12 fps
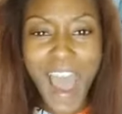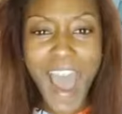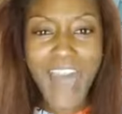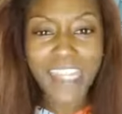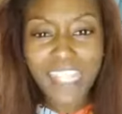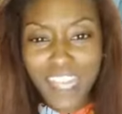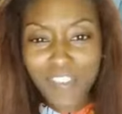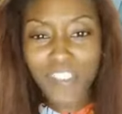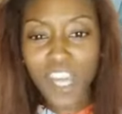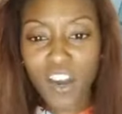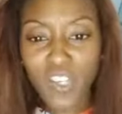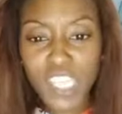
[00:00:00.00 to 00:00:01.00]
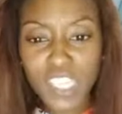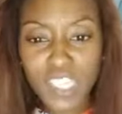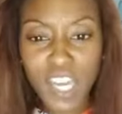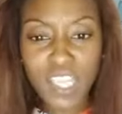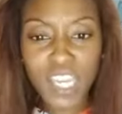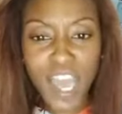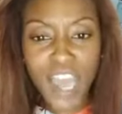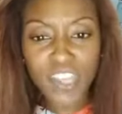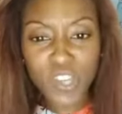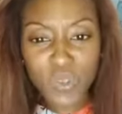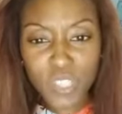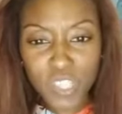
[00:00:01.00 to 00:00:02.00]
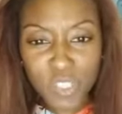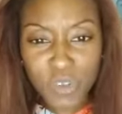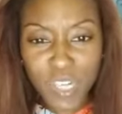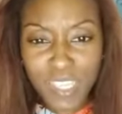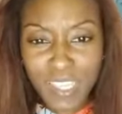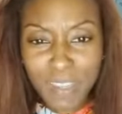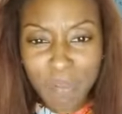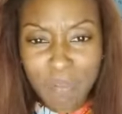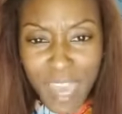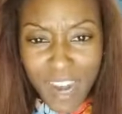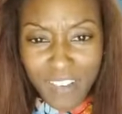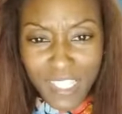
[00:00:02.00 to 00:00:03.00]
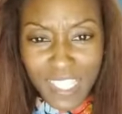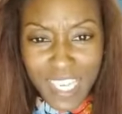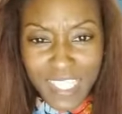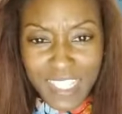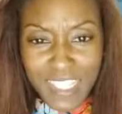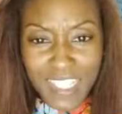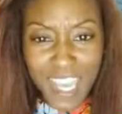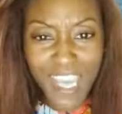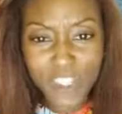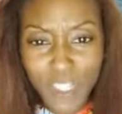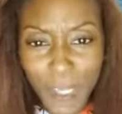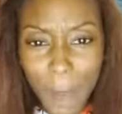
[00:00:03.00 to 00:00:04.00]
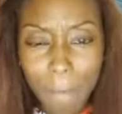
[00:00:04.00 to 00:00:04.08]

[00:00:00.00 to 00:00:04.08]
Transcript: I love y'all. Kenyana, I know that you are getting married next Saturday.